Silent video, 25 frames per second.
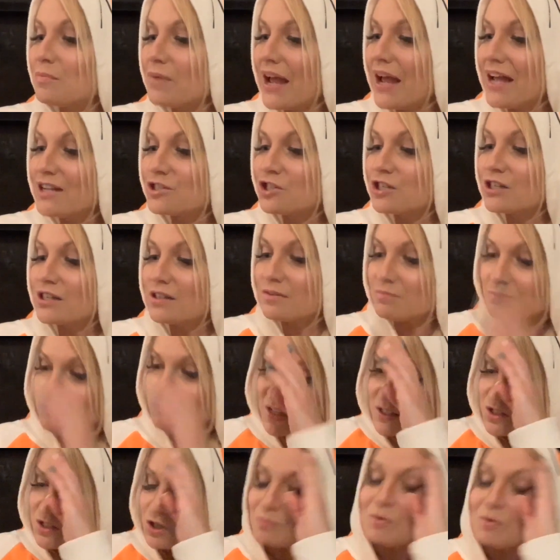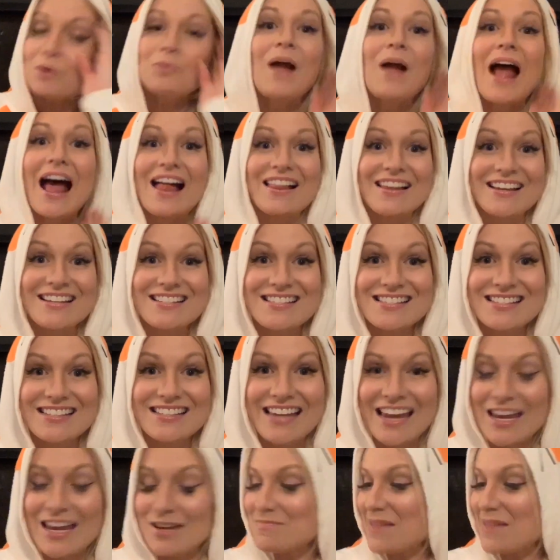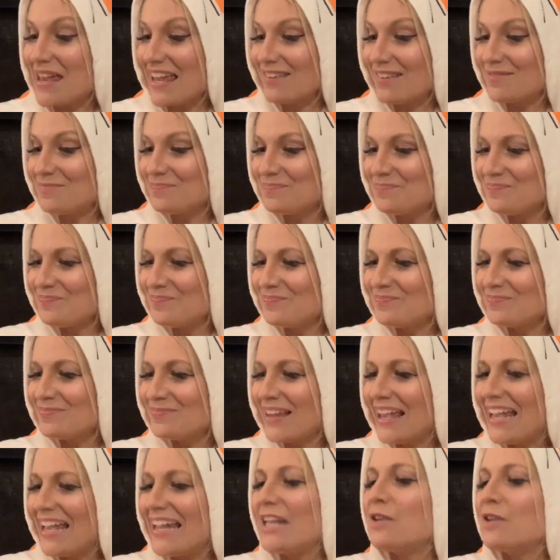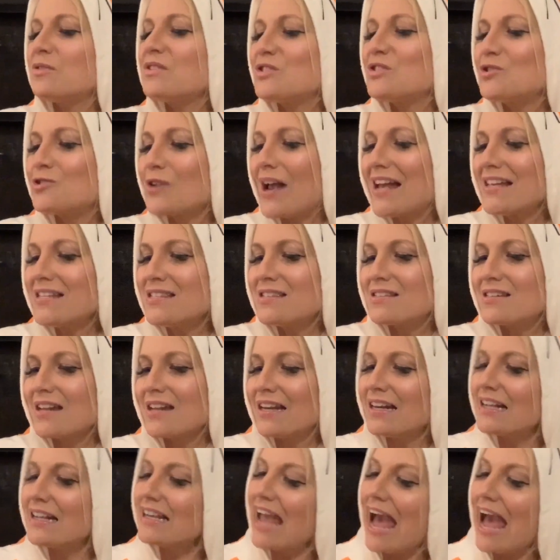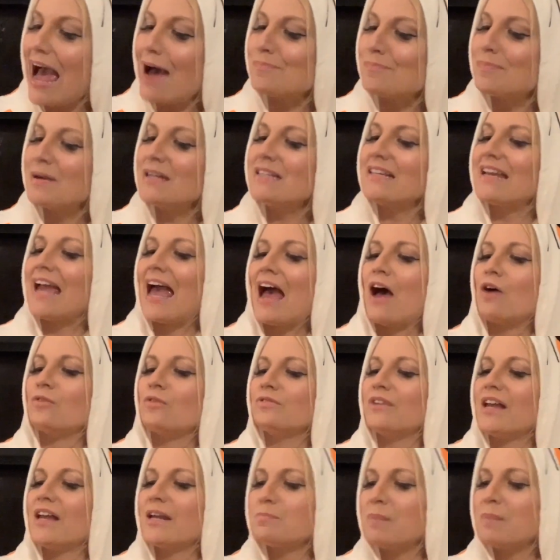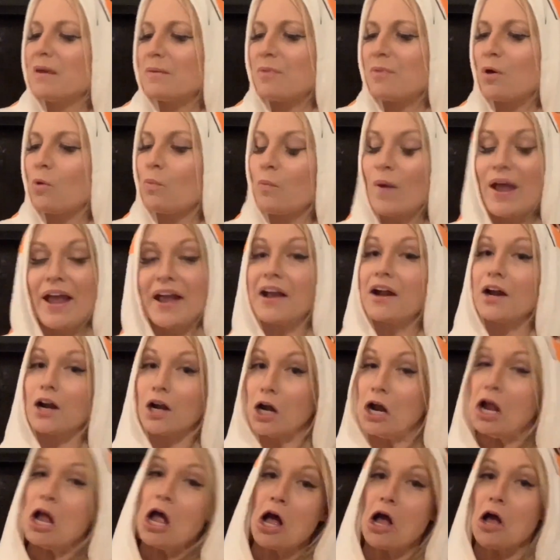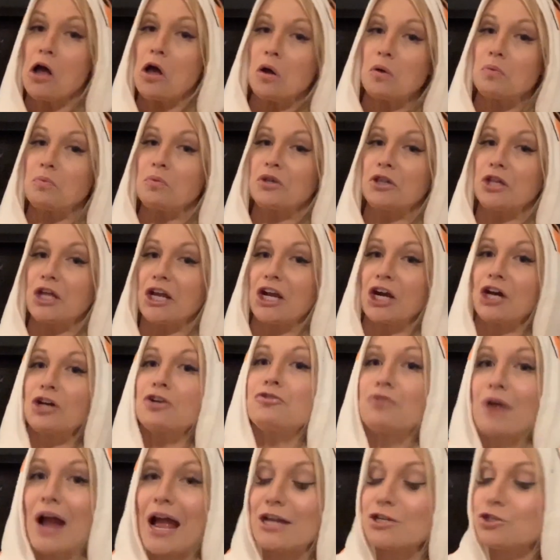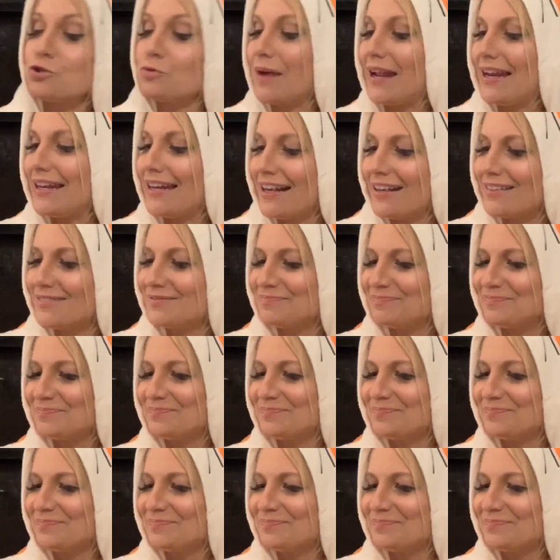Mr. Morales came in. He was dressed in a cap and gown like people wear when they are graduating.